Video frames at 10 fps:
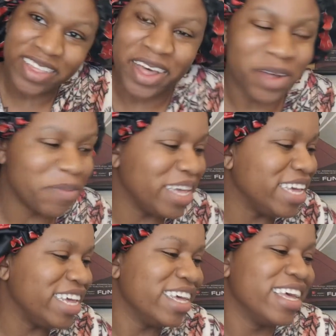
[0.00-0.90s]
tell
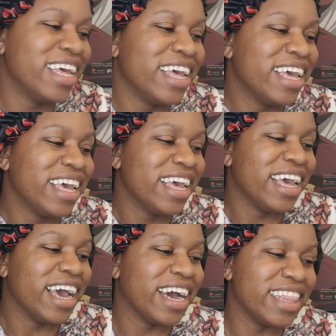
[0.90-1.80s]
me
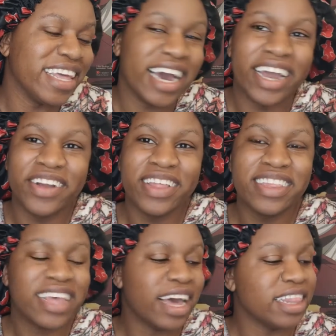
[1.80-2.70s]
how they got here.
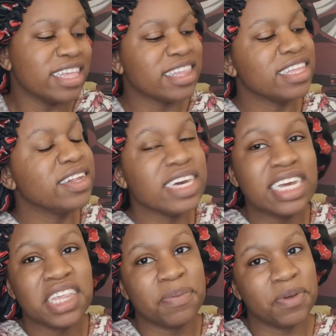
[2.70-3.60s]
This little
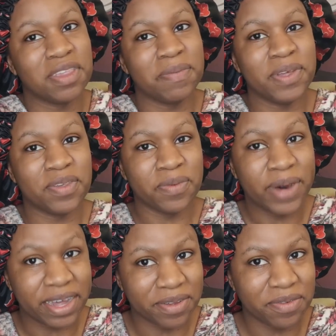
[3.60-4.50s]
kid's supposed to be
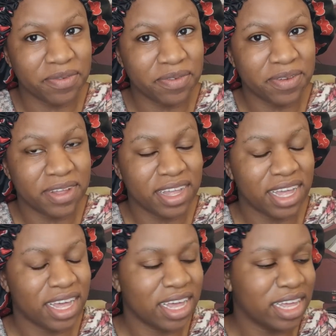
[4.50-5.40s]
12.
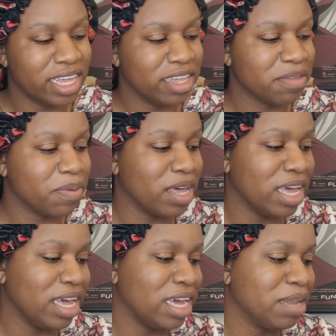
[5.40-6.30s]
He's
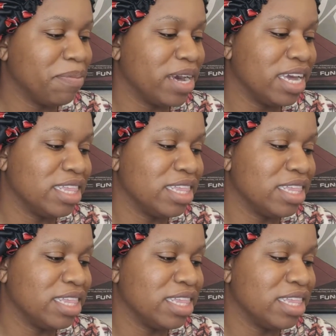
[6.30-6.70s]
played by